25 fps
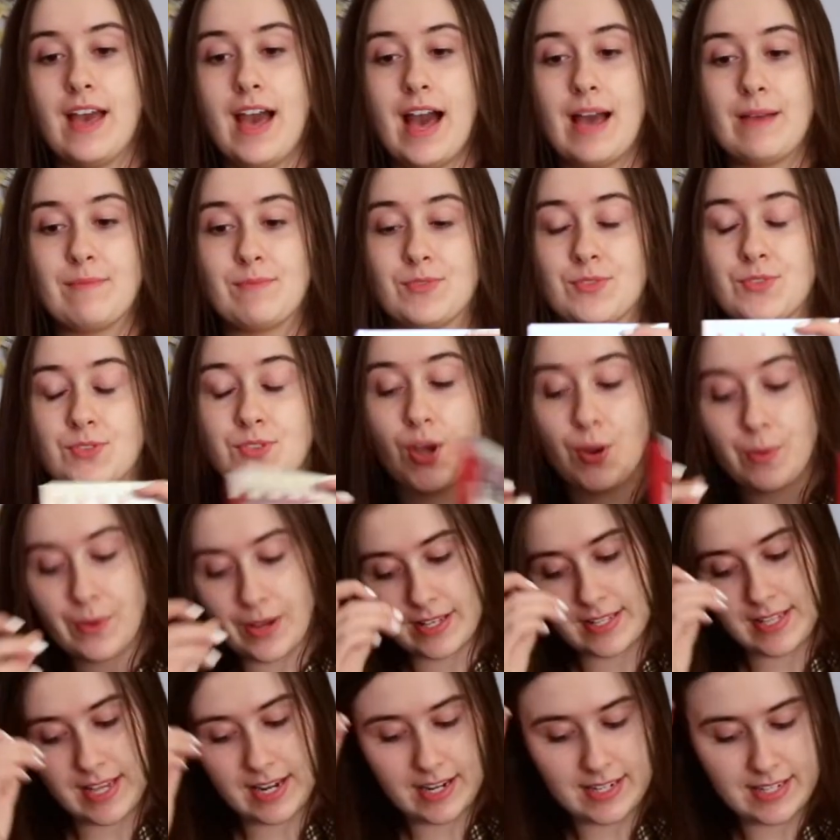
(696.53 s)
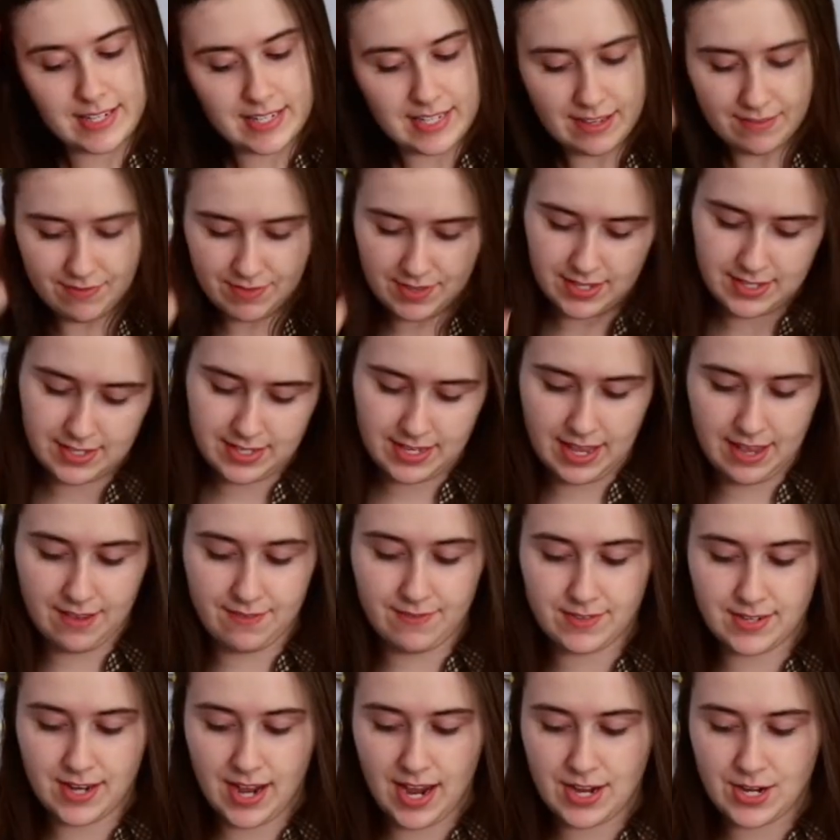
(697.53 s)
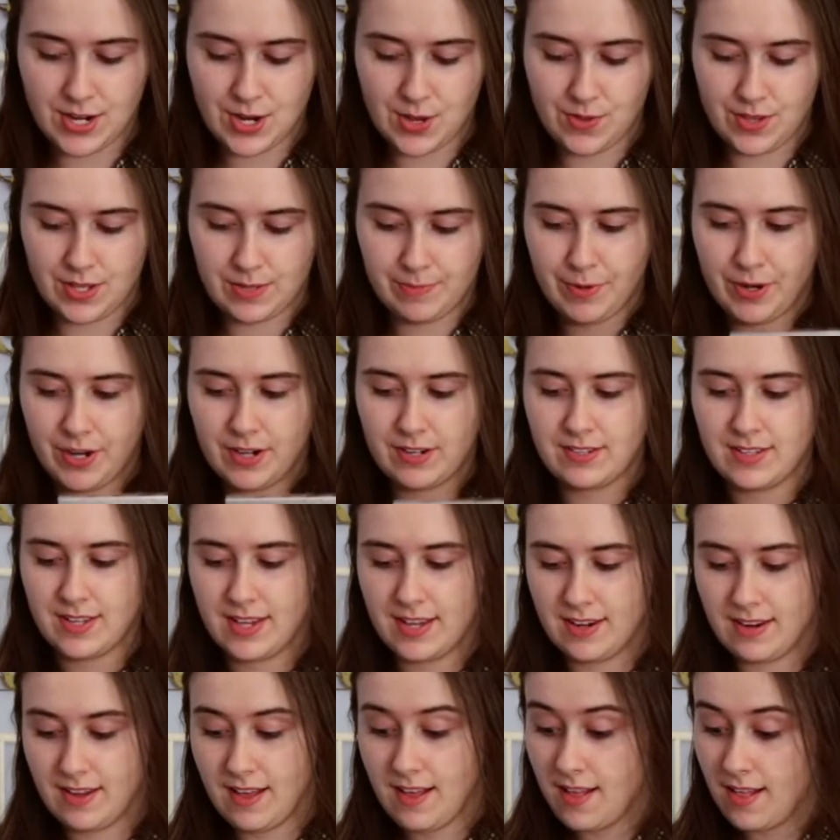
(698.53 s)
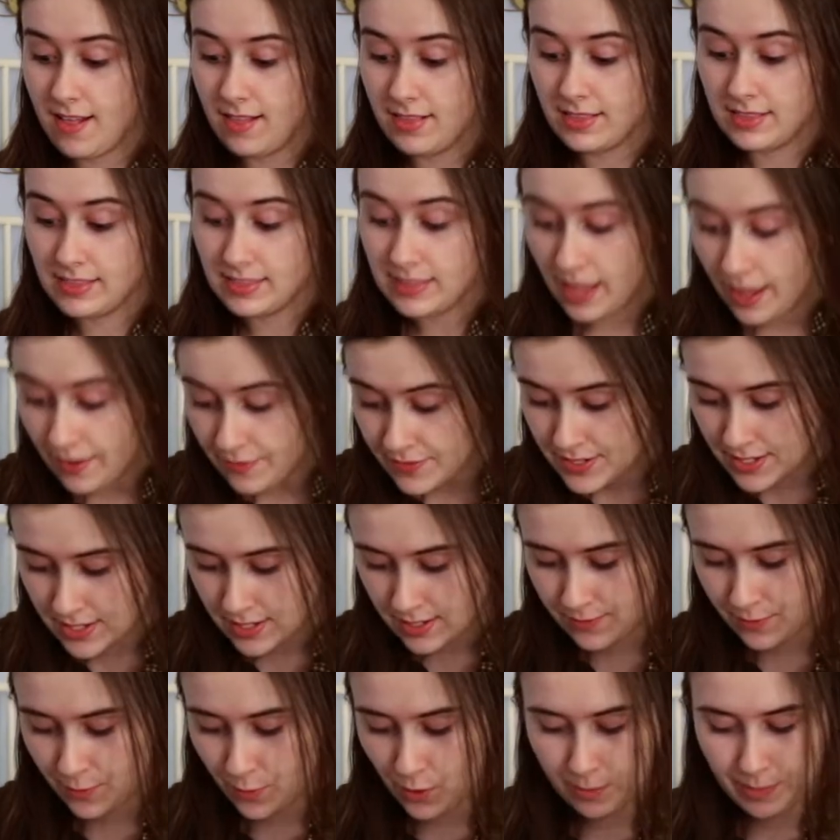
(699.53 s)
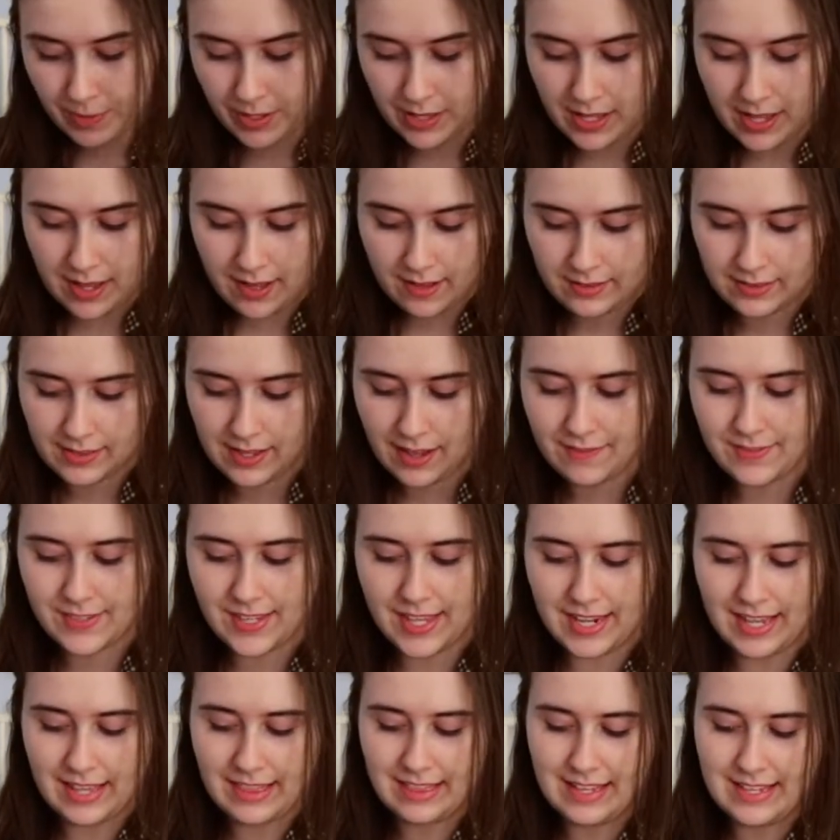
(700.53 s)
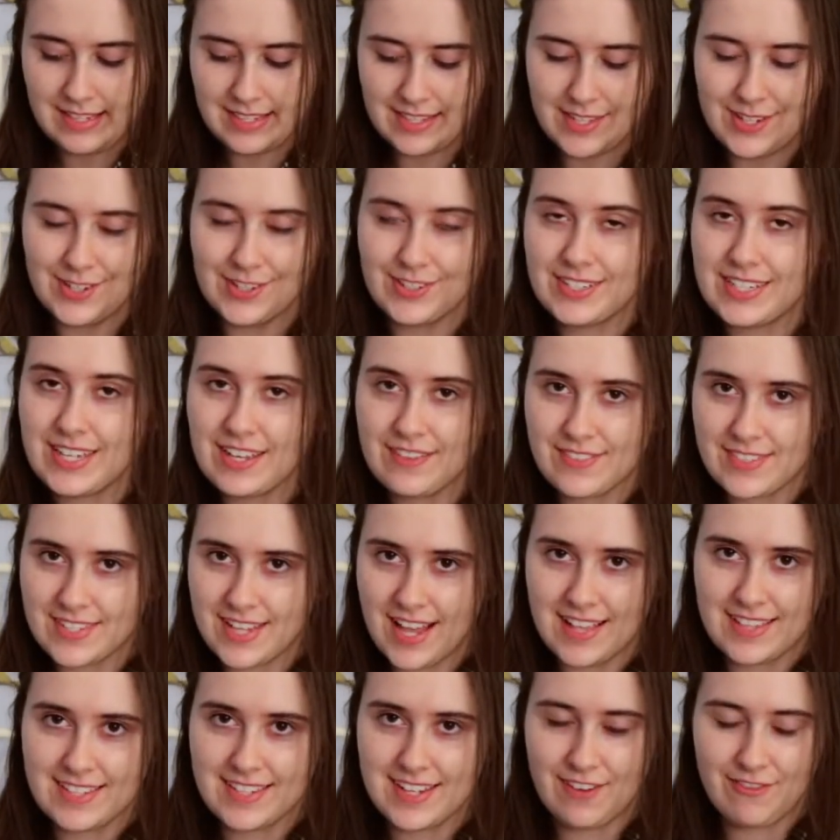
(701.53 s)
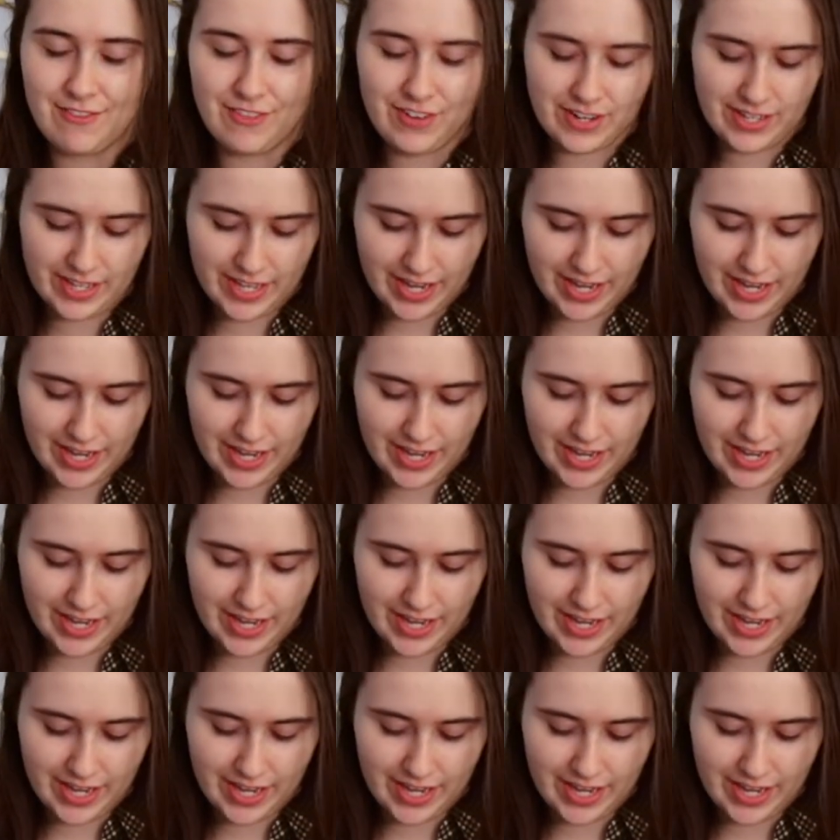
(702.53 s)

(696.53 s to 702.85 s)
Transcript: I'm so excited to give this gift. I know this person loves this formula, loves getting these little gift sets every